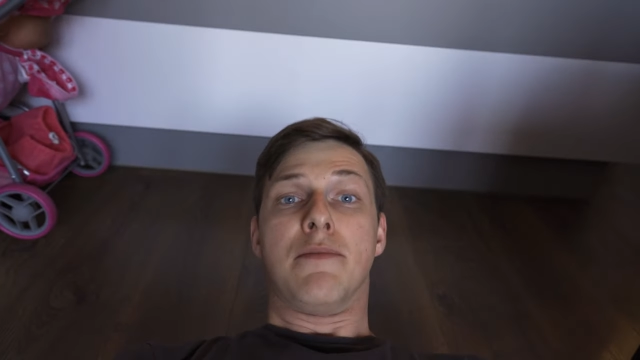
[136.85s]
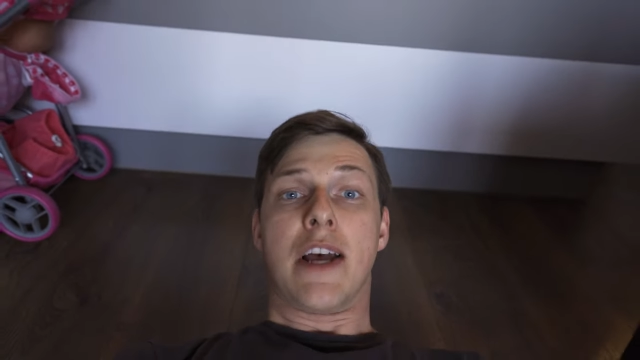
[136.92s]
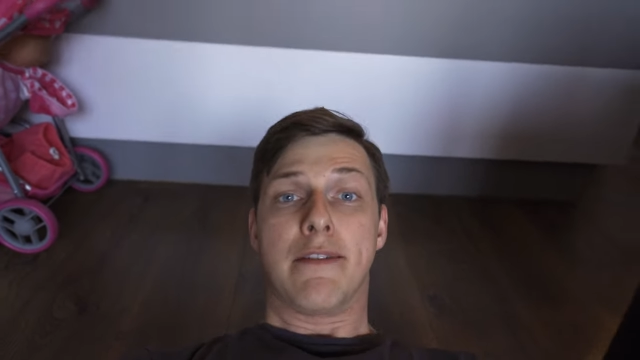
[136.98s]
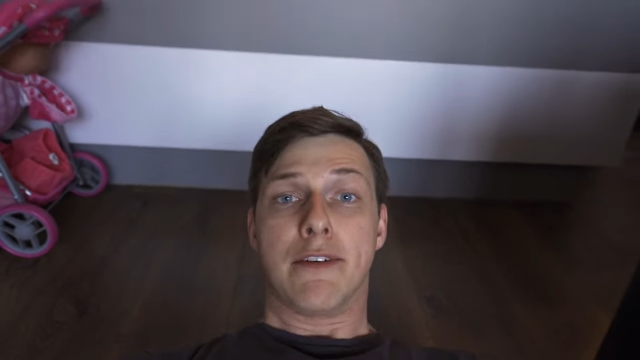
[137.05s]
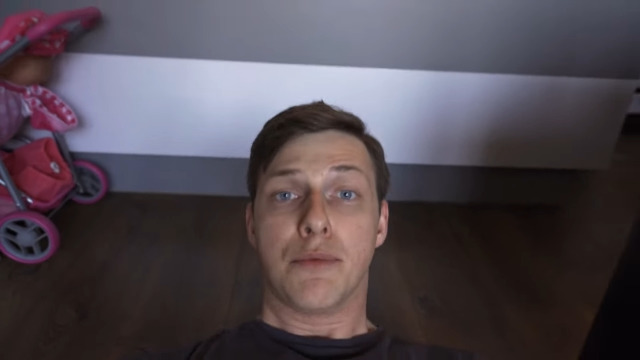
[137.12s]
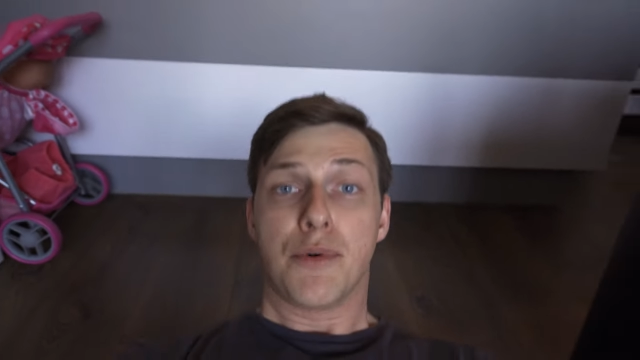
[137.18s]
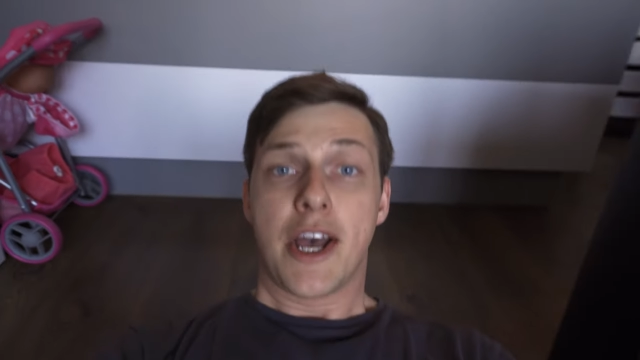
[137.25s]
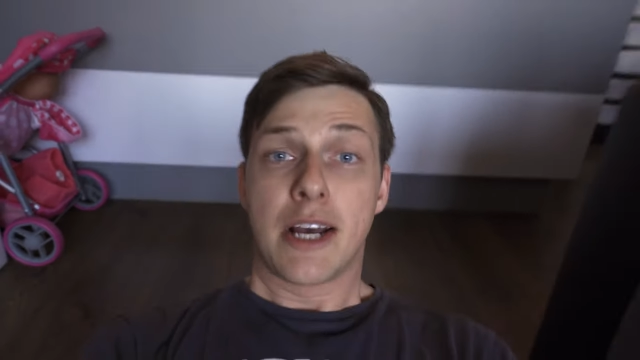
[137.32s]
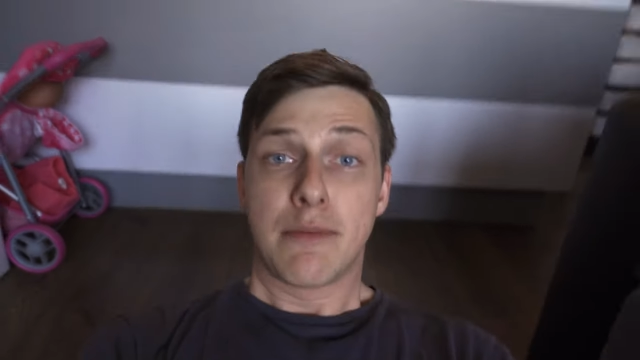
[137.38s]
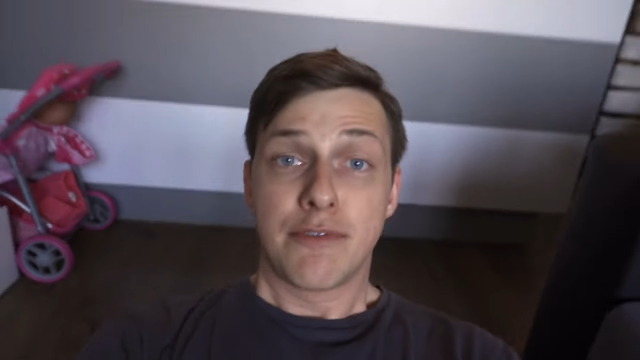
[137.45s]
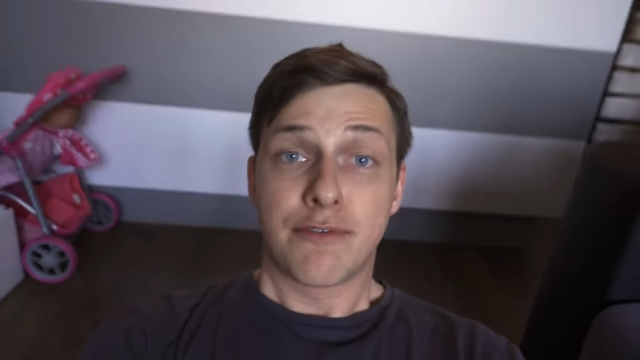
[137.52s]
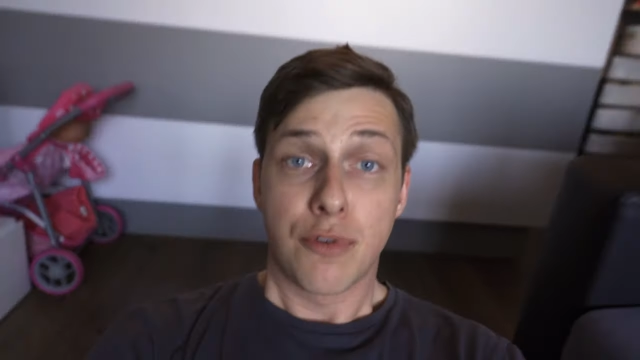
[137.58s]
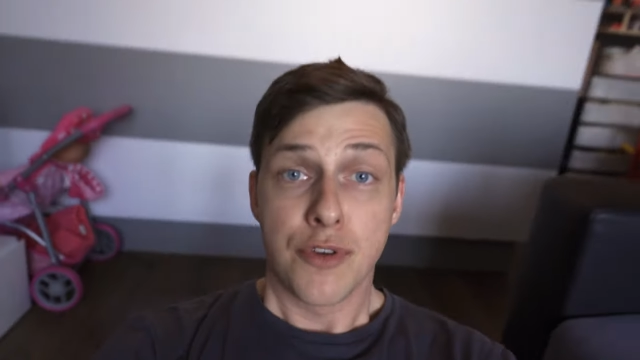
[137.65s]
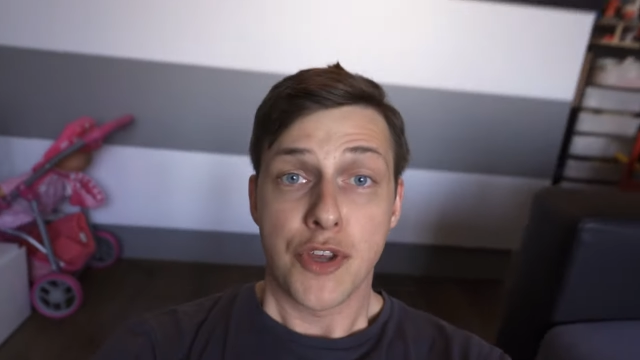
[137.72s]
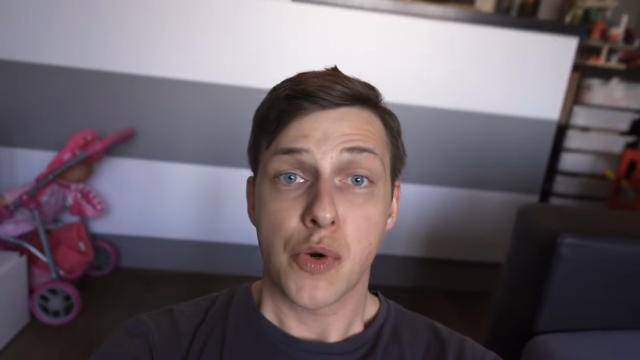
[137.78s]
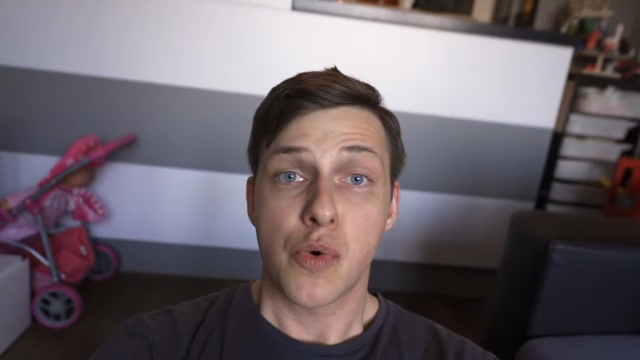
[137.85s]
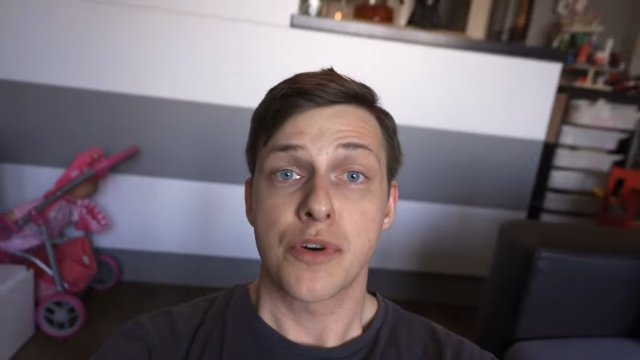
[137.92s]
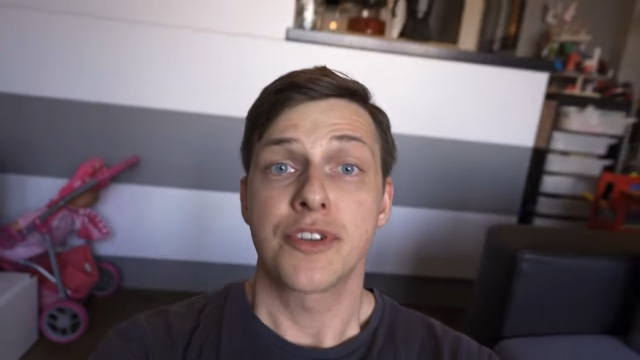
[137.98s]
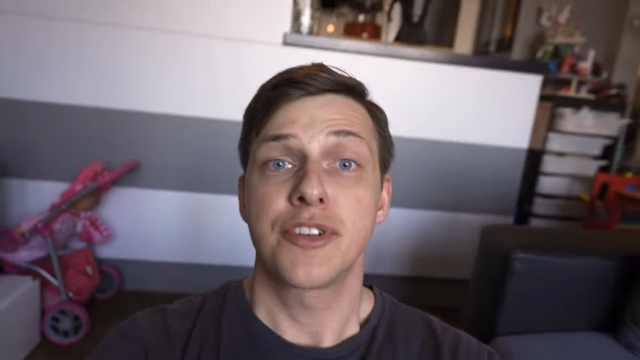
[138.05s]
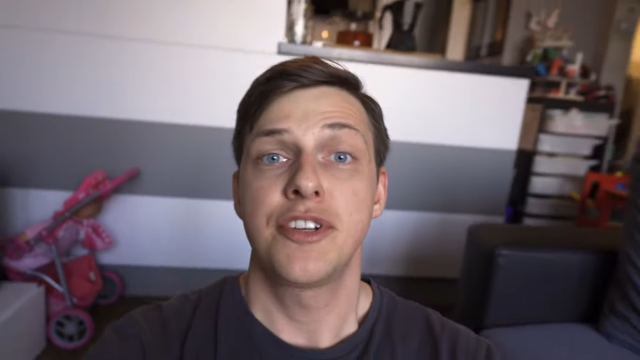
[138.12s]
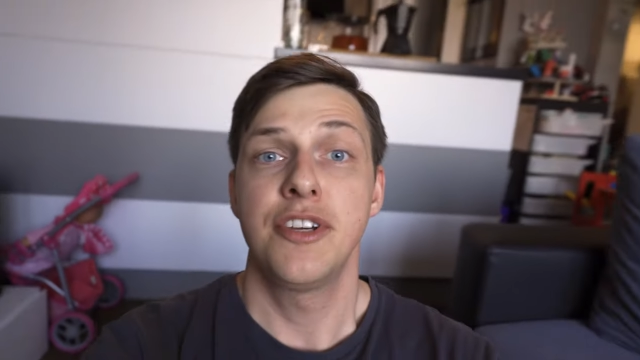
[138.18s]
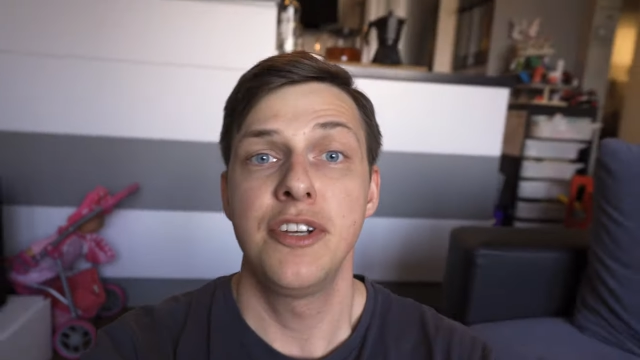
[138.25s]
level we had before the
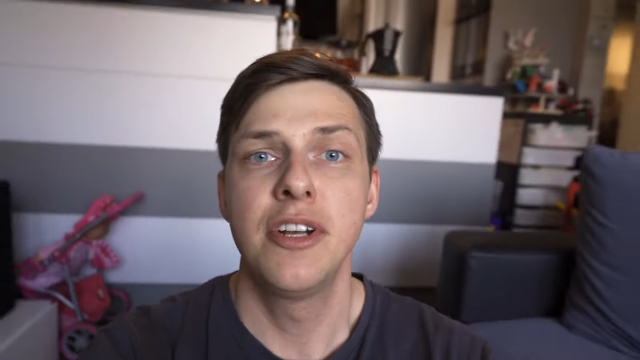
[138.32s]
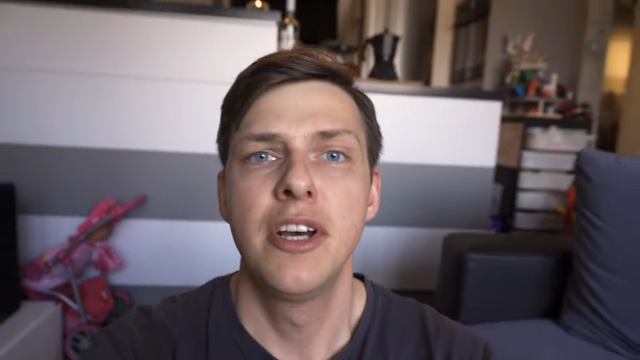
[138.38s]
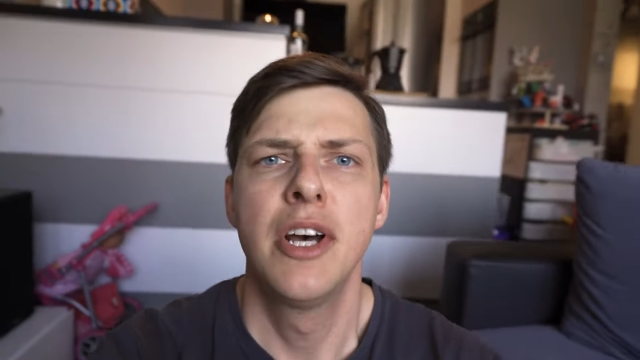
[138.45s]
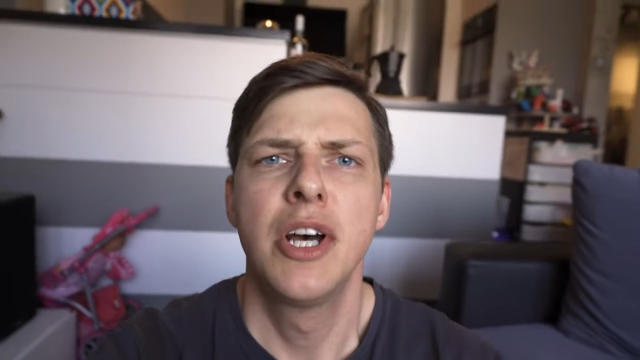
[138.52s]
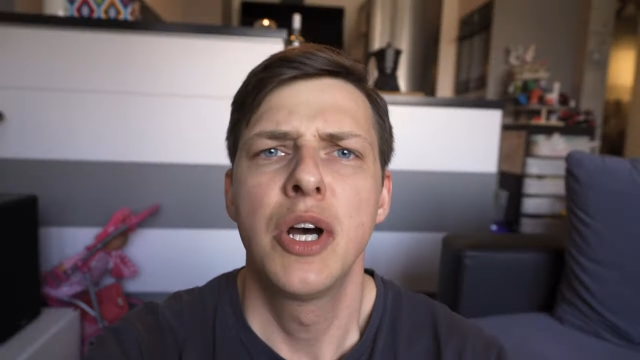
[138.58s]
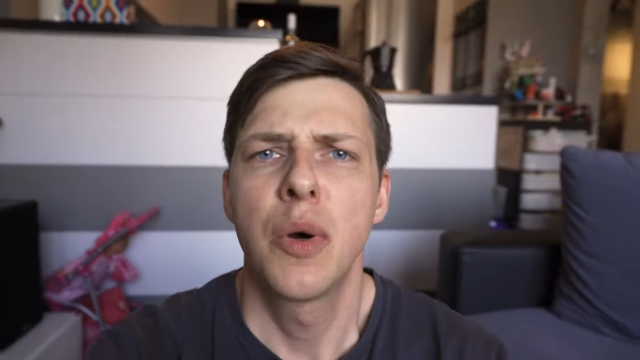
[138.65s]
quarantine,